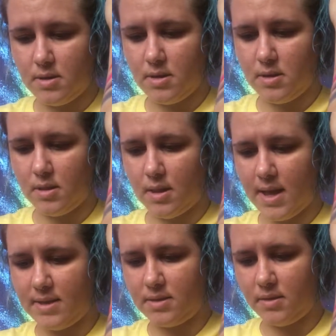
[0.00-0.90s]
And
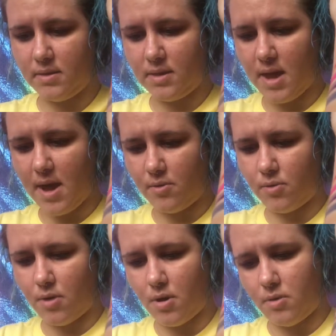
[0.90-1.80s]
last on that
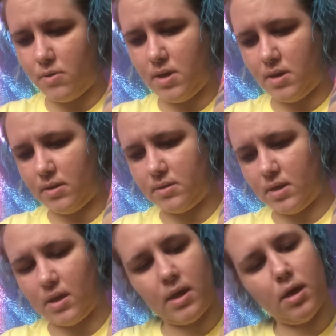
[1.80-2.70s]
row is
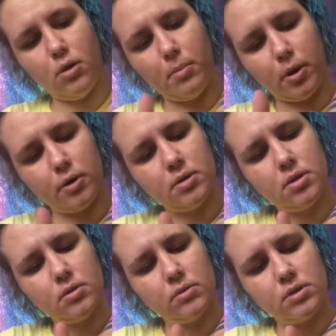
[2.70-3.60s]
Gilbert,
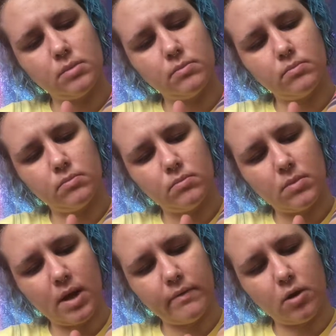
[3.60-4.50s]
which I'm
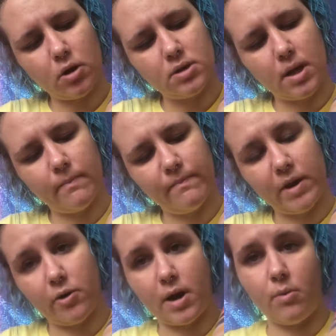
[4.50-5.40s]
having a hard time
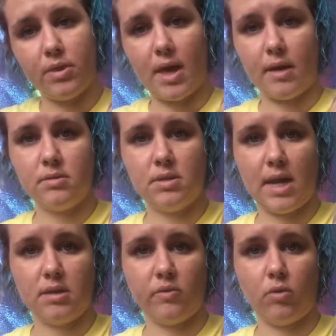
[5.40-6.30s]
figuring out what that
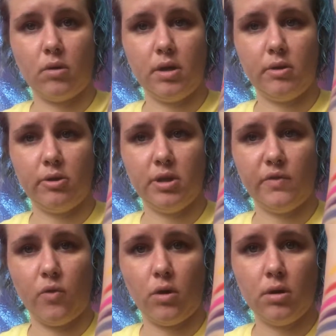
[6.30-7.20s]
stands for, or is
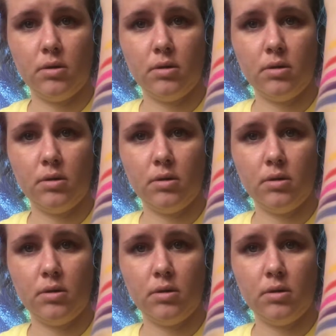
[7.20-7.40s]
for.